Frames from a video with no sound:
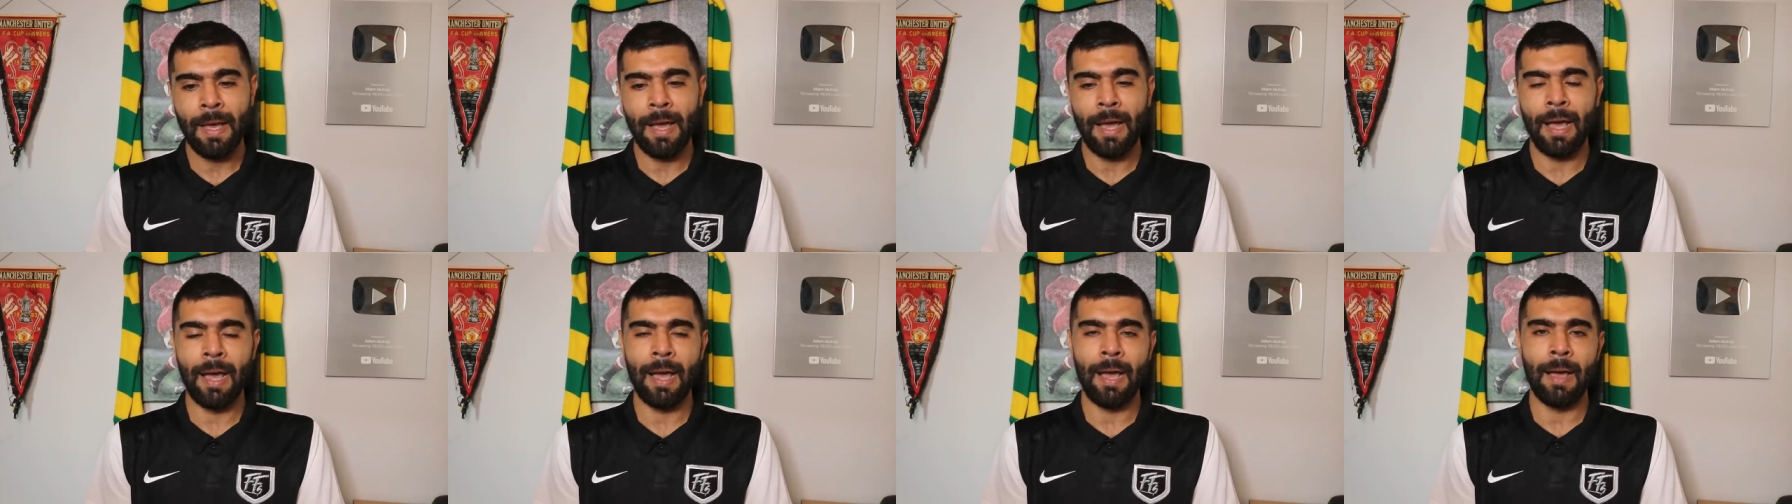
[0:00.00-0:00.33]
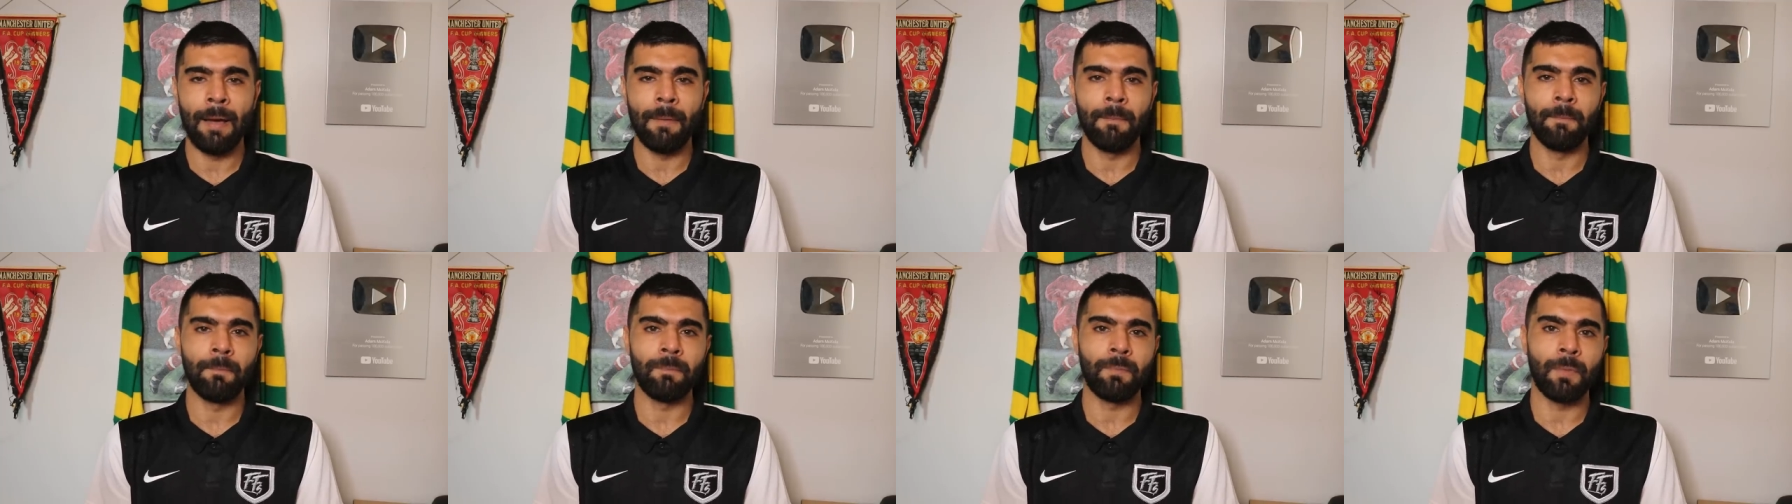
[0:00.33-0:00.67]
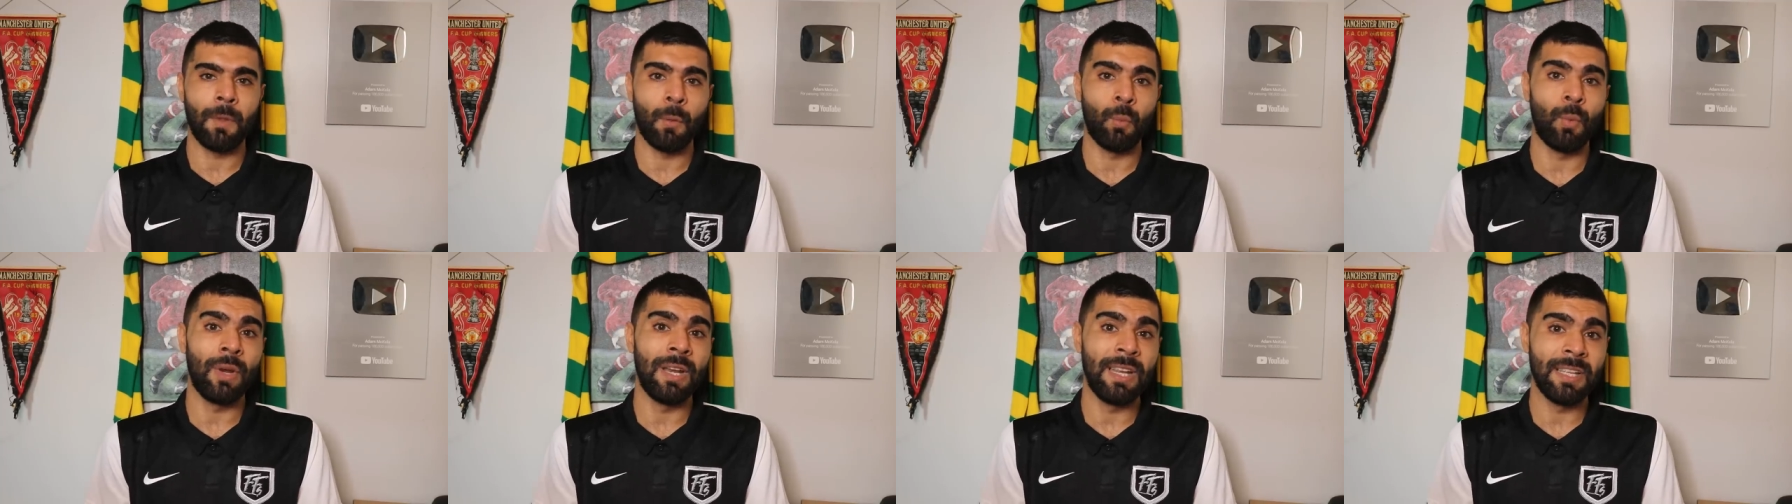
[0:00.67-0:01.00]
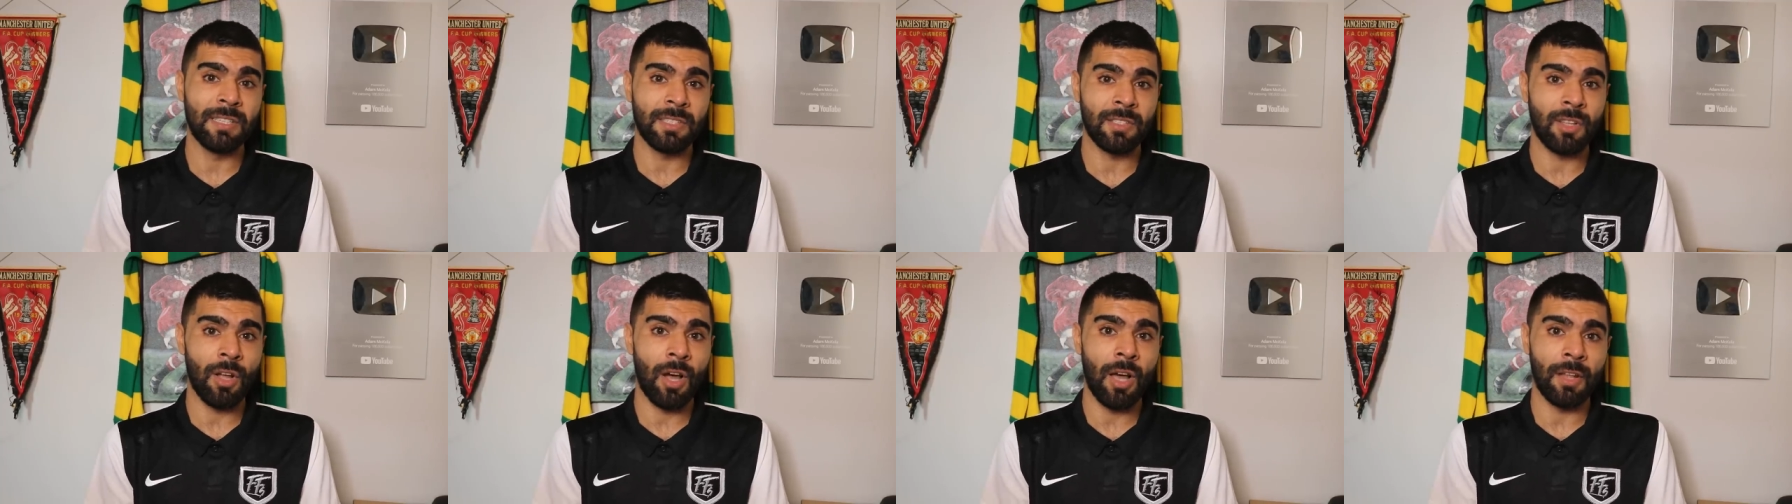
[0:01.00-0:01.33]
Um, will he
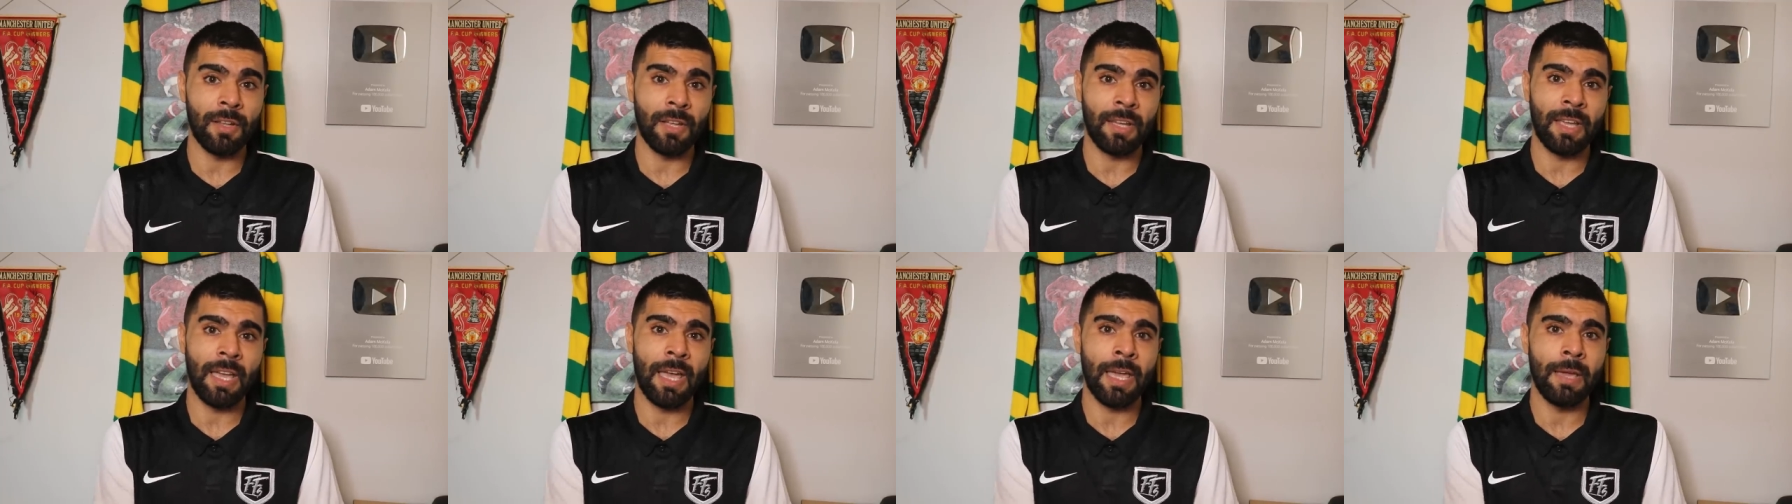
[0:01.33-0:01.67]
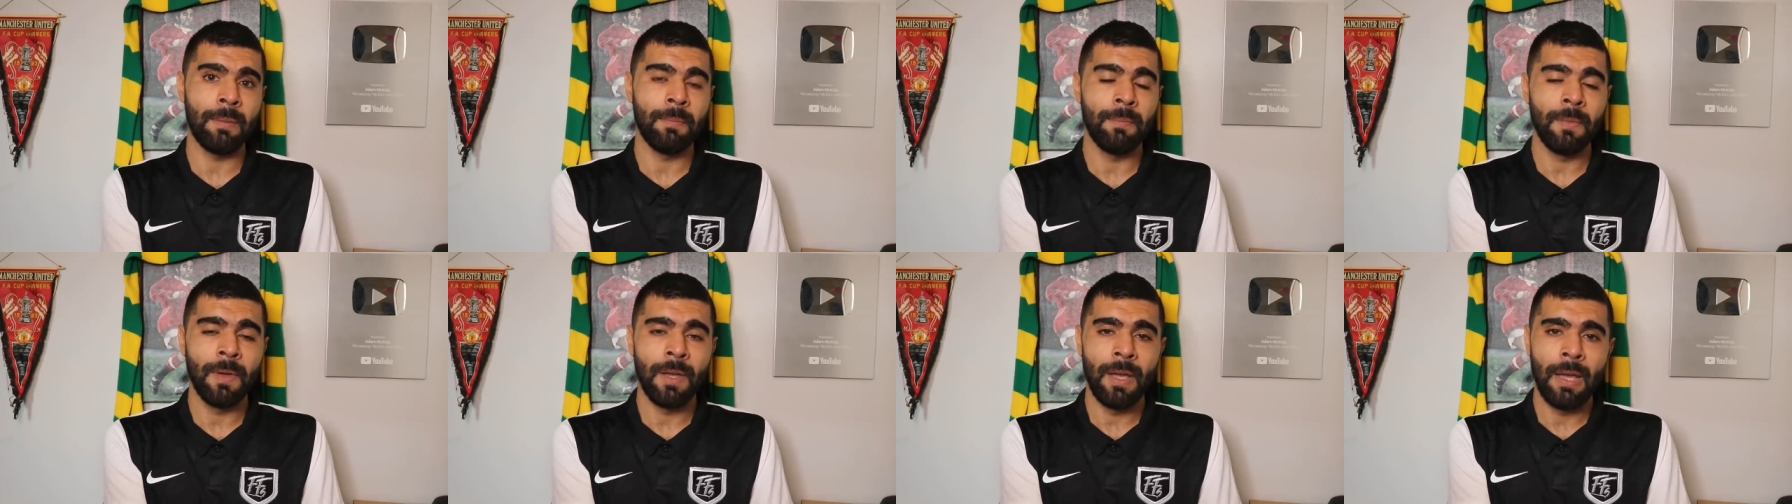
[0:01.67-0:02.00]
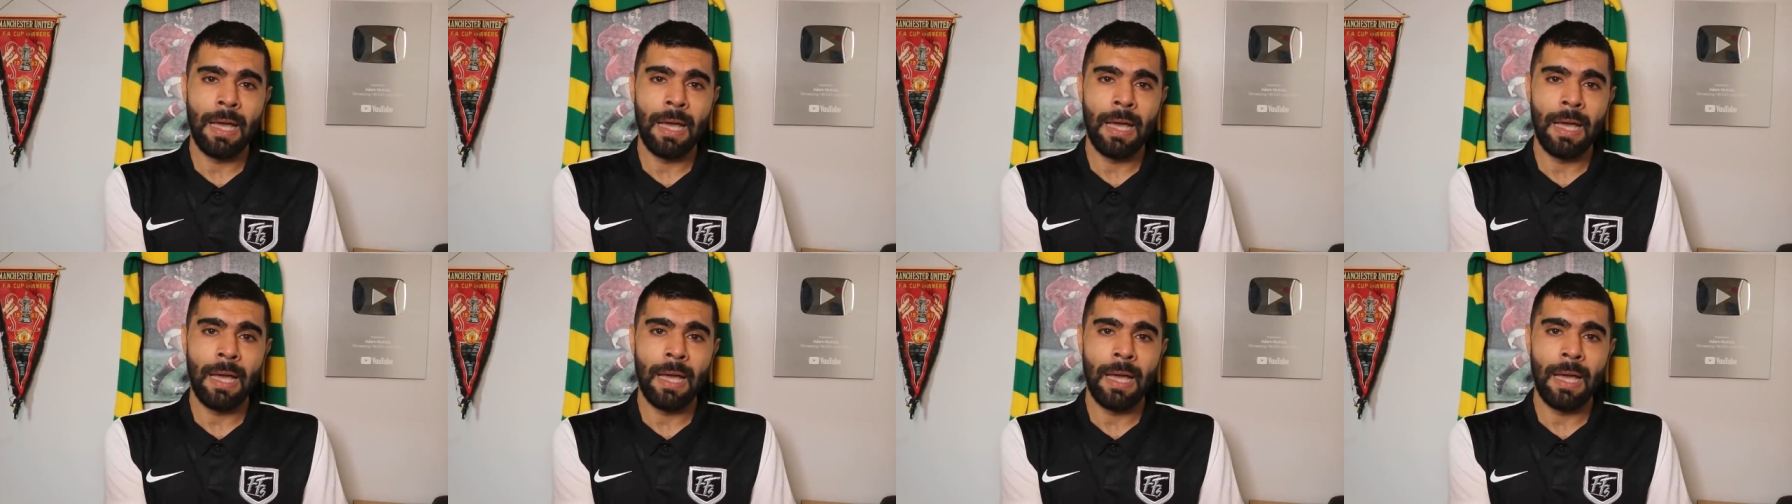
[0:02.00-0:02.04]
start the game